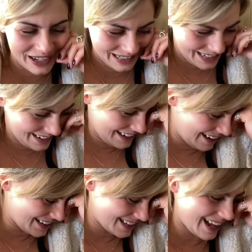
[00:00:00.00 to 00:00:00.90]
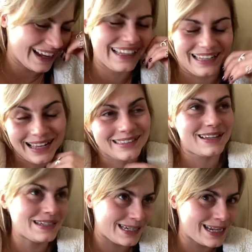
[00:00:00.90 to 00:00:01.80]
I was like, yes,
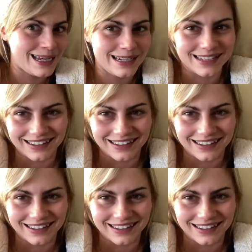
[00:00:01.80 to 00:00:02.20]
I did.